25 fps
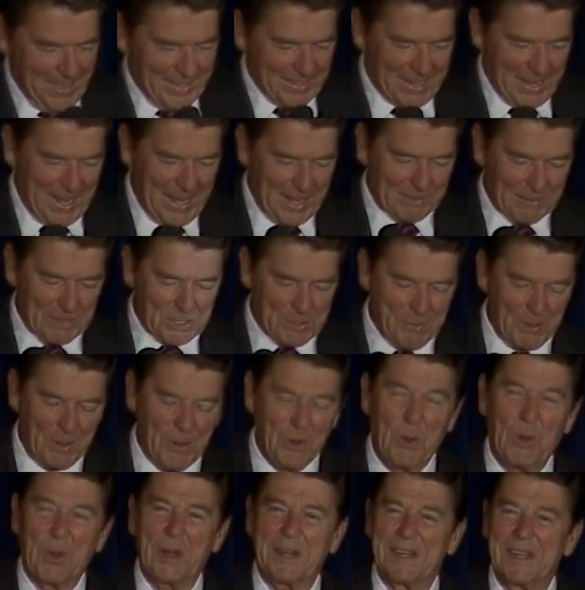Congressman
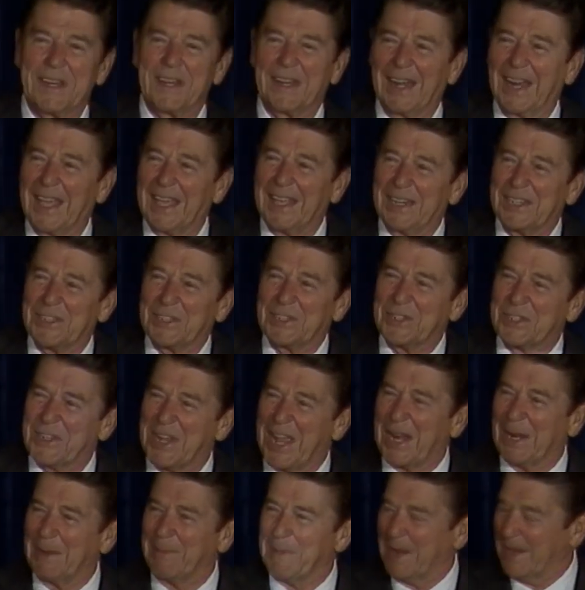Horton, and ladies and
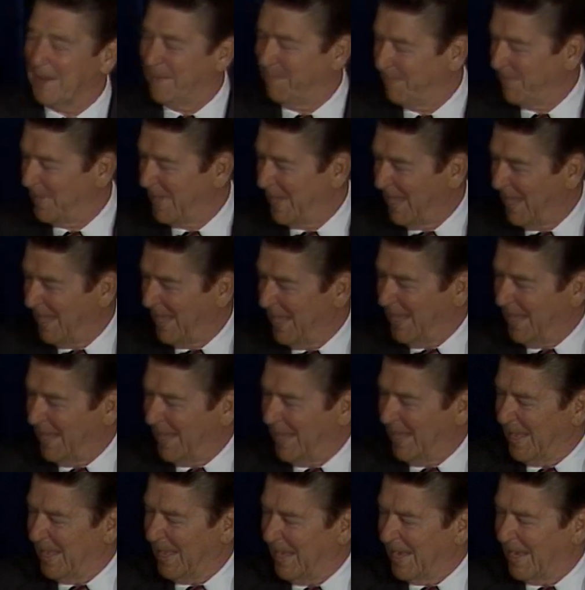gentlemen,
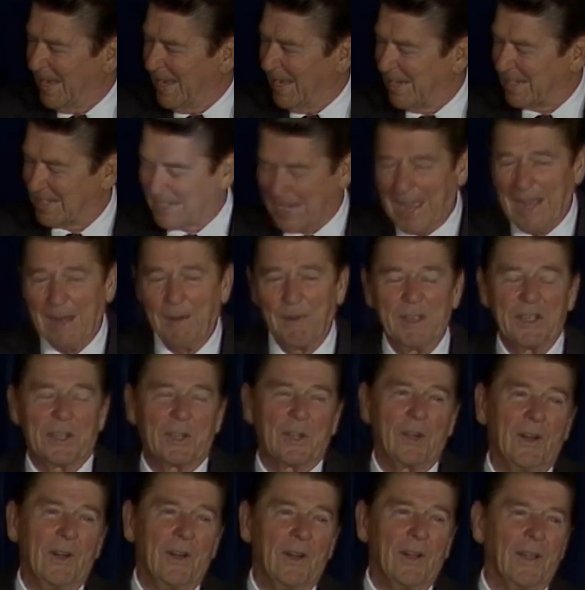as I
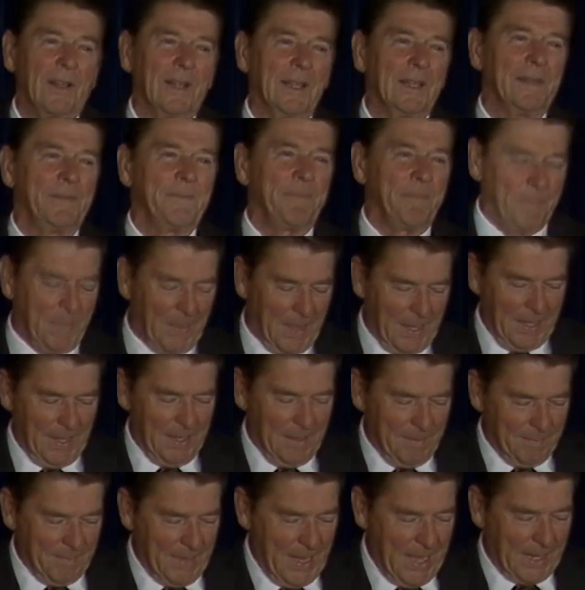recall,
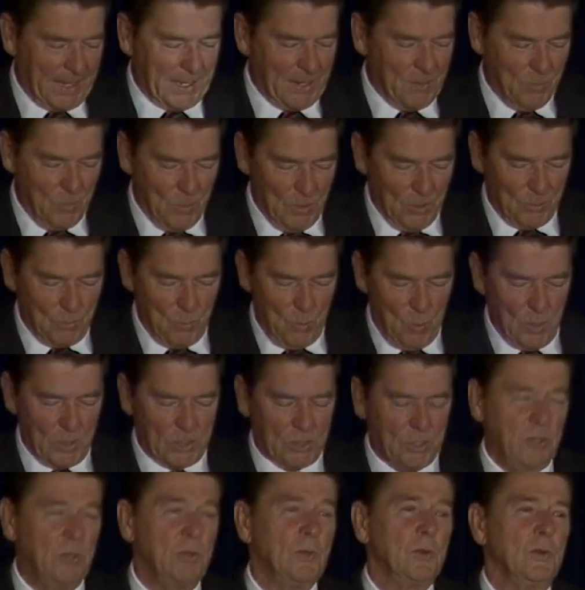back in World War
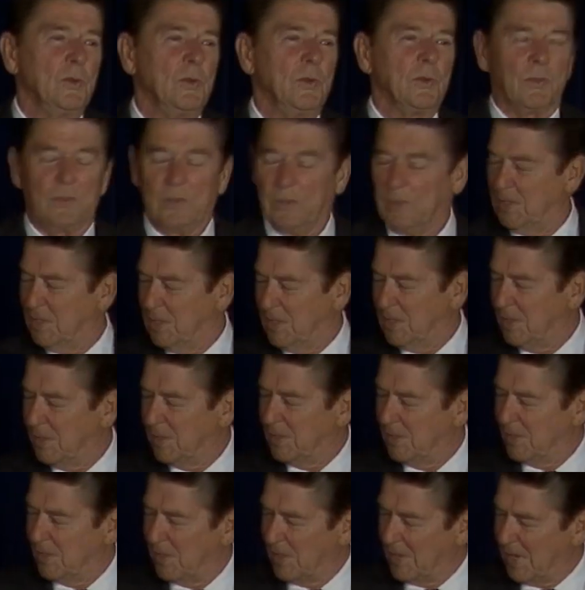II,
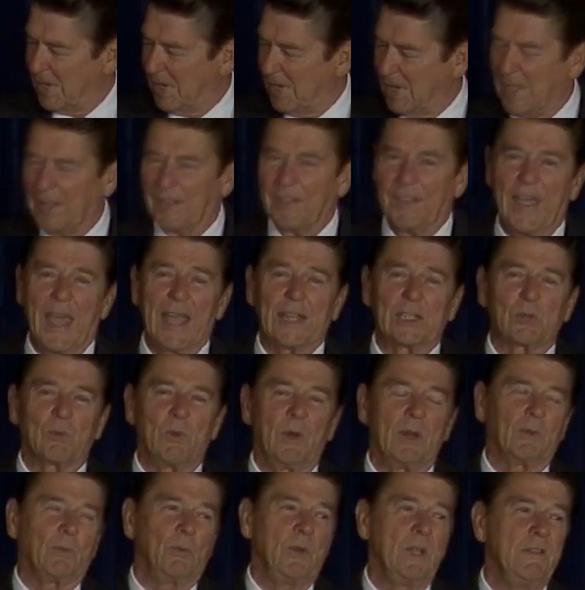that's
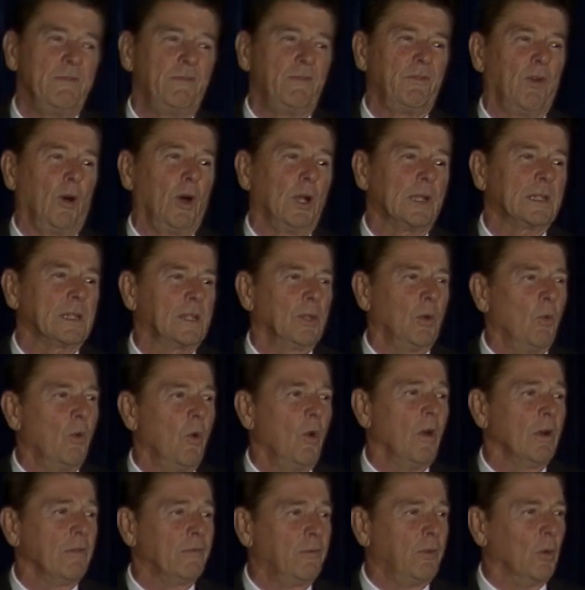what we fought the
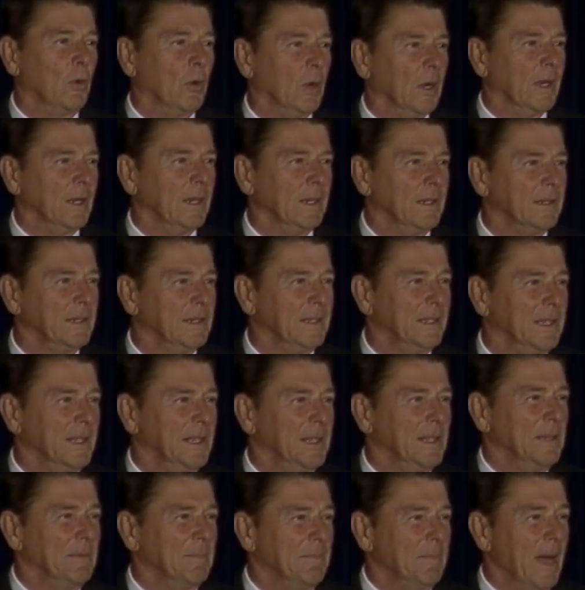war for
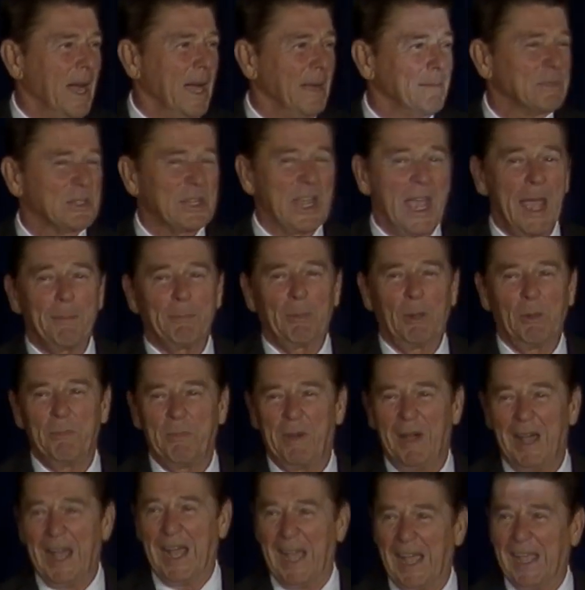mom's apple
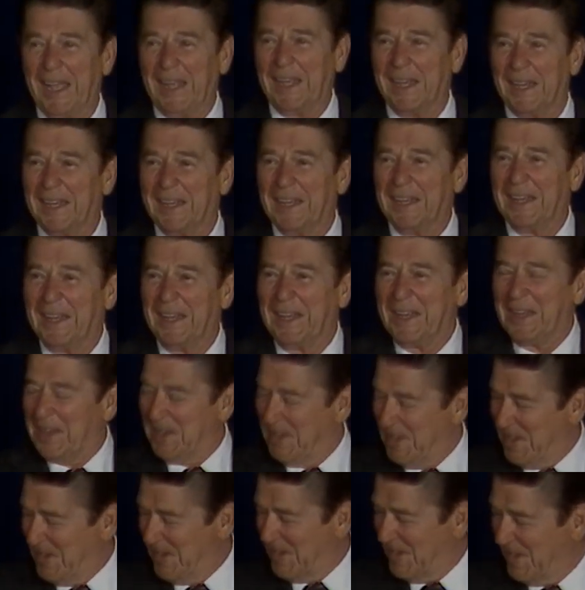pie.
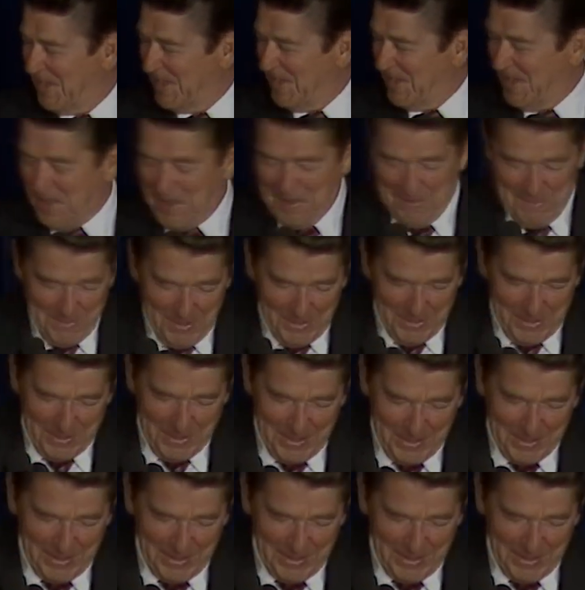But,